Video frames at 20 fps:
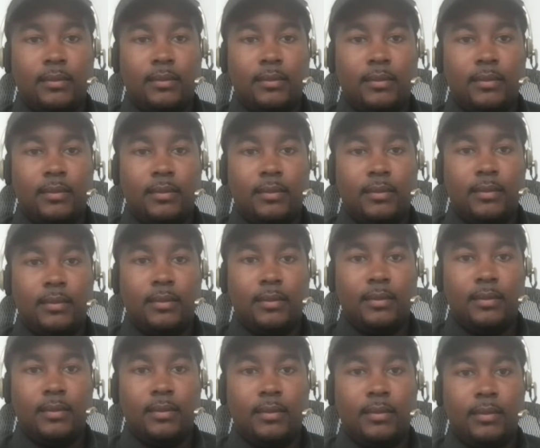
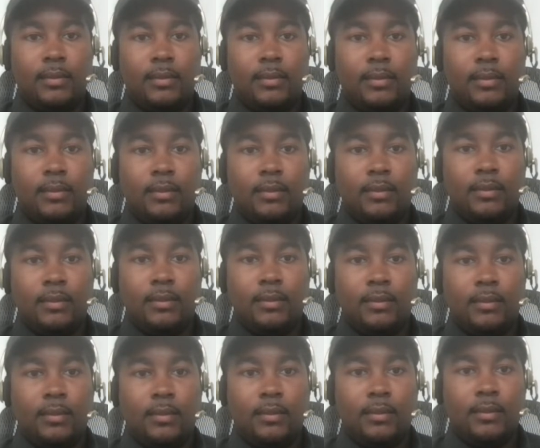
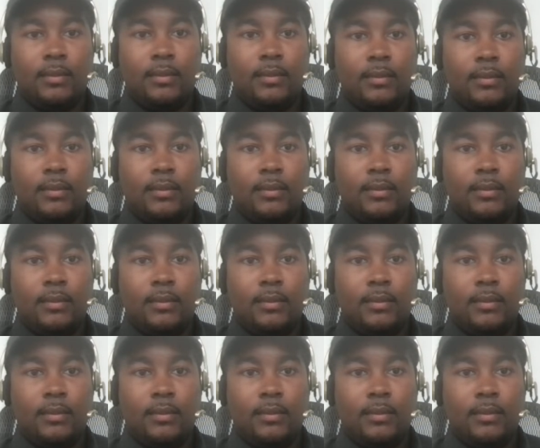(not speaking)